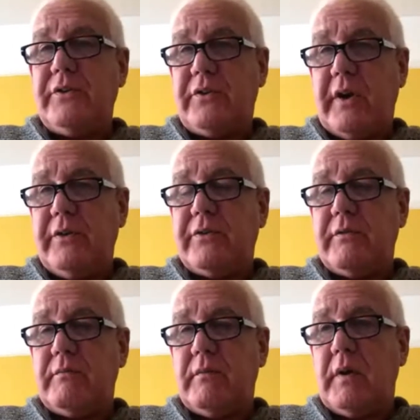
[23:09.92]

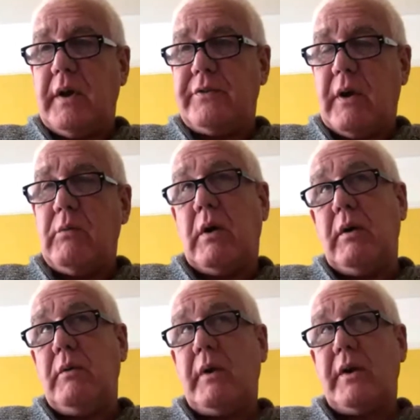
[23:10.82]
sheets.
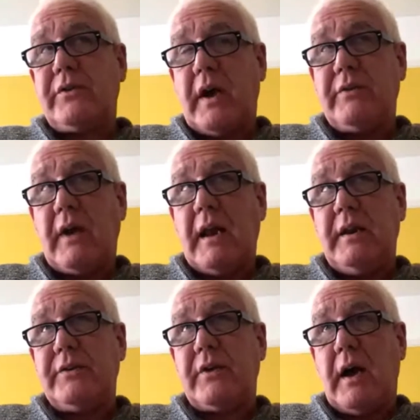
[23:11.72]
Well, when I say
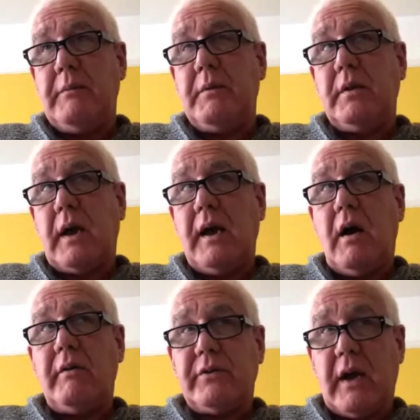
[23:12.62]
exactly the same, they
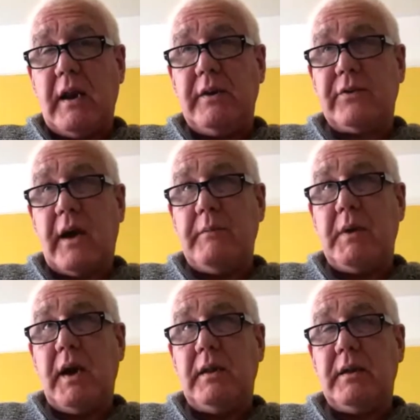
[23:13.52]
are exactly the
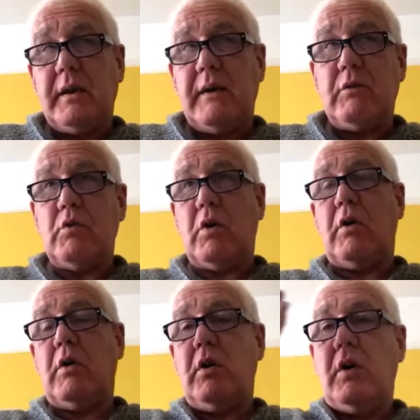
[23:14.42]
same in that they've all
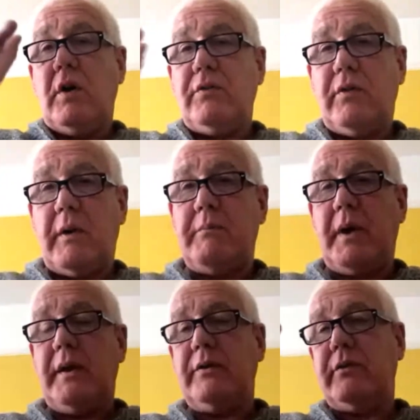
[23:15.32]
got 10
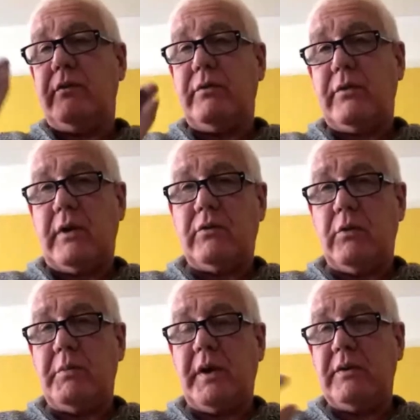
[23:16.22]
pennies, 10
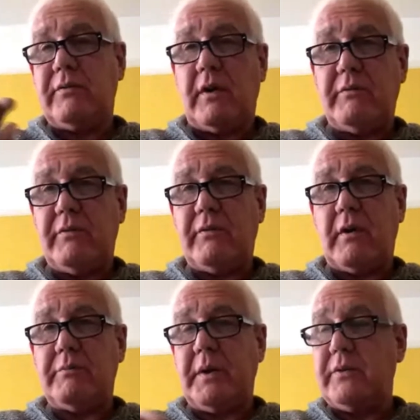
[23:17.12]
2p's,
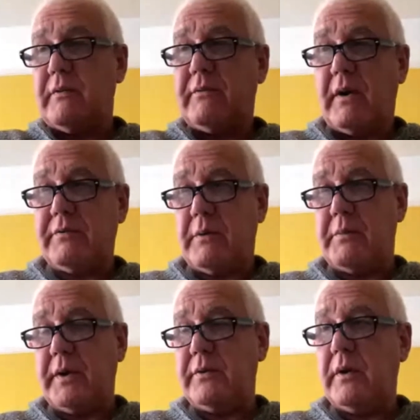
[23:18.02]
5p's, and 5
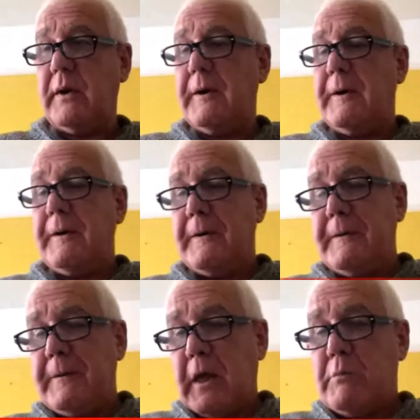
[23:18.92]
10p's.
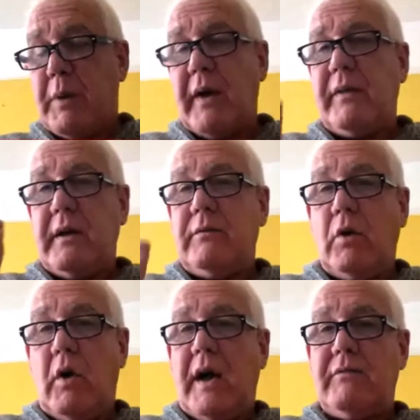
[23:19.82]
But that
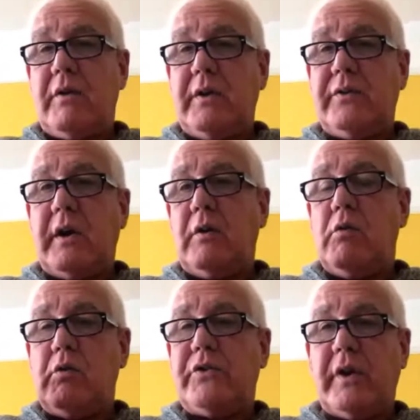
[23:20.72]
not every
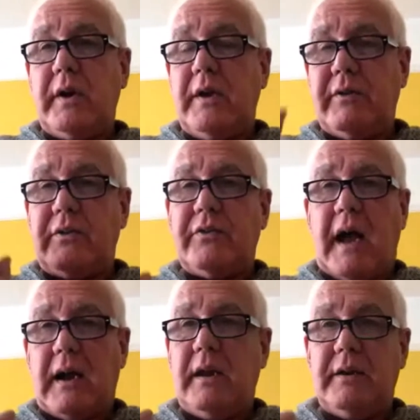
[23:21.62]
single sheet is
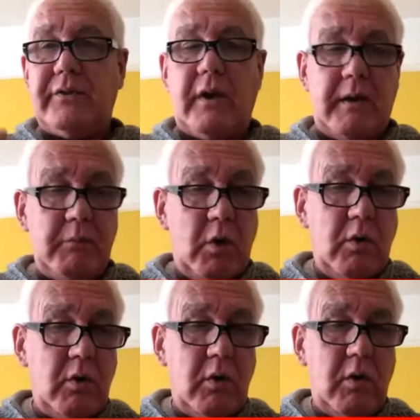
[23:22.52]
exactly the same
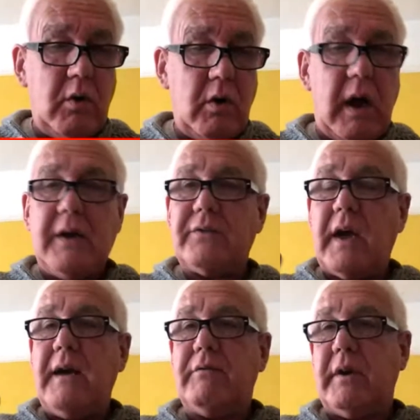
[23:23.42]

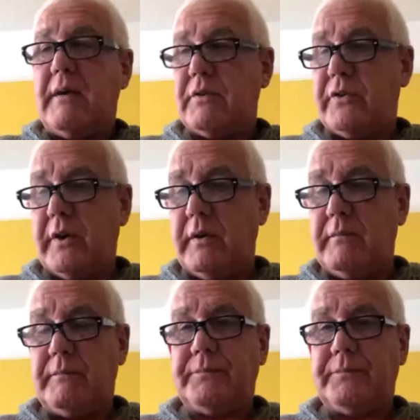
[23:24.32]
as every other sheet,